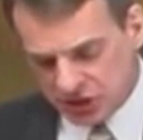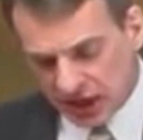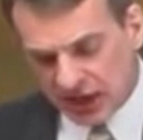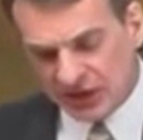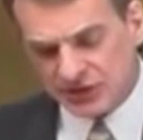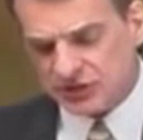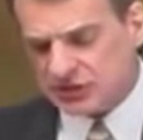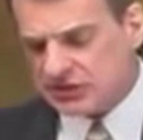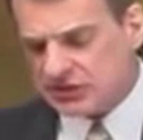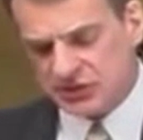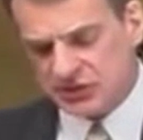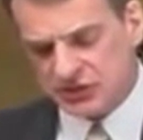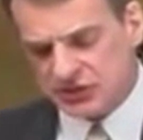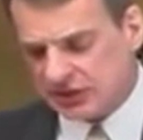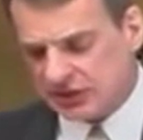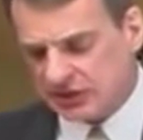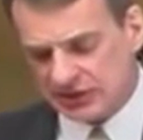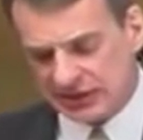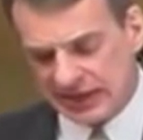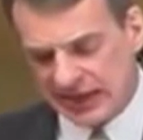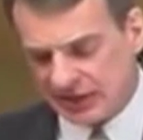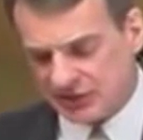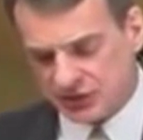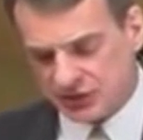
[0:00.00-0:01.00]
just as the
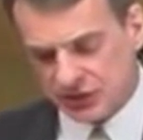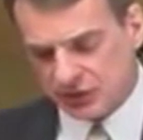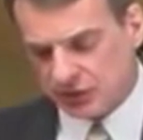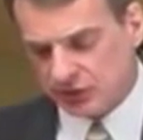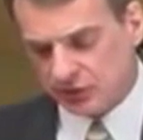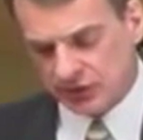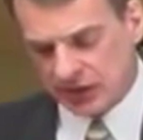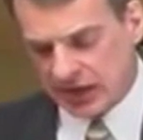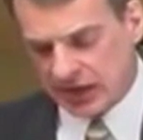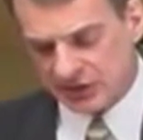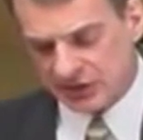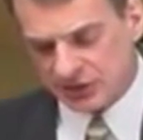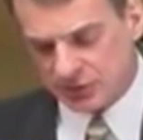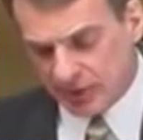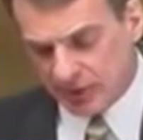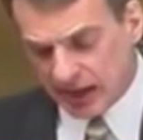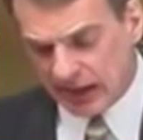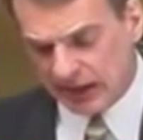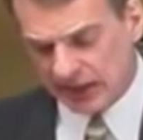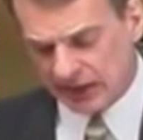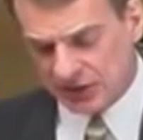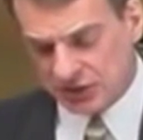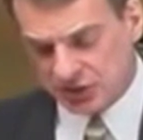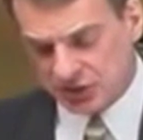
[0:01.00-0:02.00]
classical
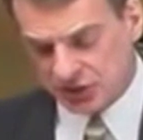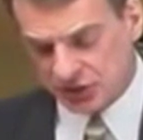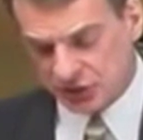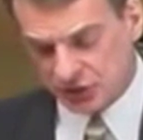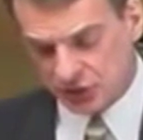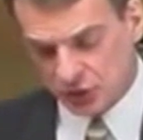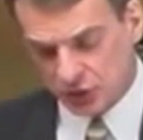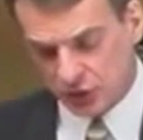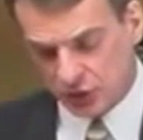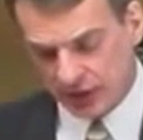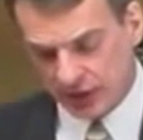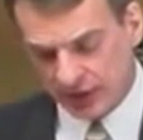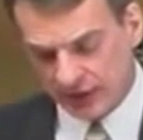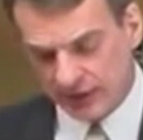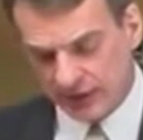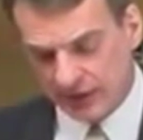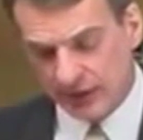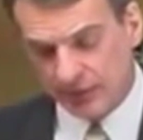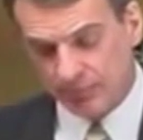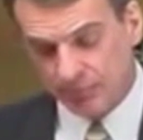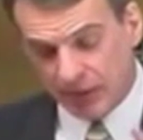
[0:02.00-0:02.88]
cosmologies could.